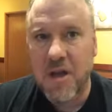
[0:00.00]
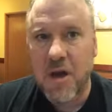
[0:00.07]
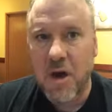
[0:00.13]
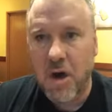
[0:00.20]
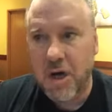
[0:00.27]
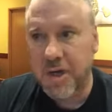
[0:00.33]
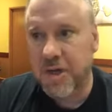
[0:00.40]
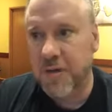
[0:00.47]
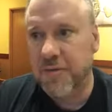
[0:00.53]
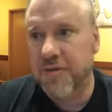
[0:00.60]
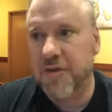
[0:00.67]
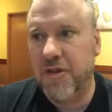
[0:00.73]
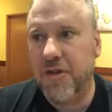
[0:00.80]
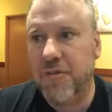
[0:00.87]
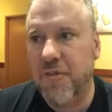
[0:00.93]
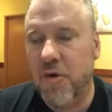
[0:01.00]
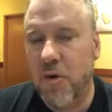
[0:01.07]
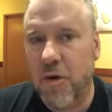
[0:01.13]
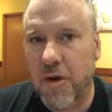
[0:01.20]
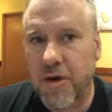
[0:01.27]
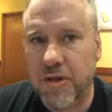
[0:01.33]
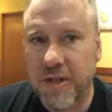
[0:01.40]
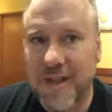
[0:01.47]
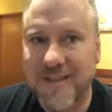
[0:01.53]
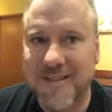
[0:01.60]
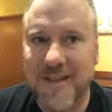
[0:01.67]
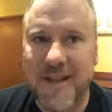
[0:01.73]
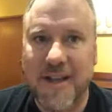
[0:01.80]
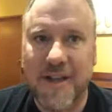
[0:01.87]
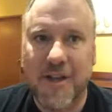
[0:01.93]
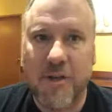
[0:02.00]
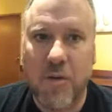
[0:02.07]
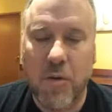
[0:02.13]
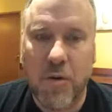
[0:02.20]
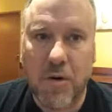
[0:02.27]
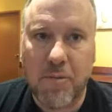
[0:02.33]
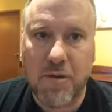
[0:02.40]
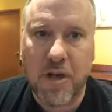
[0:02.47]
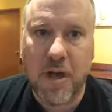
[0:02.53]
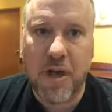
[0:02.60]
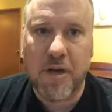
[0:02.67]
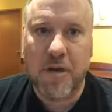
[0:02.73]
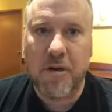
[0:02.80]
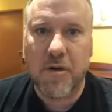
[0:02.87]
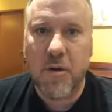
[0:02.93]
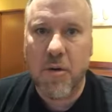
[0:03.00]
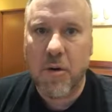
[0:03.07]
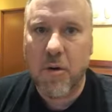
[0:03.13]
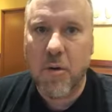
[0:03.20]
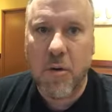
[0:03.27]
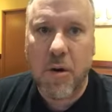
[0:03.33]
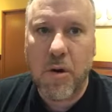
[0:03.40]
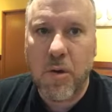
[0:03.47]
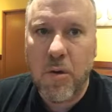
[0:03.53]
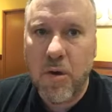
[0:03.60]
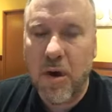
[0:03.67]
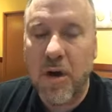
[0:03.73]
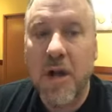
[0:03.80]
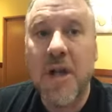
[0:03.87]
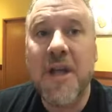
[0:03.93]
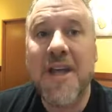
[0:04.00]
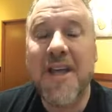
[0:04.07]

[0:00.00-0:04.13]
on YouTube or LinkedIn or Blogger or, or, or,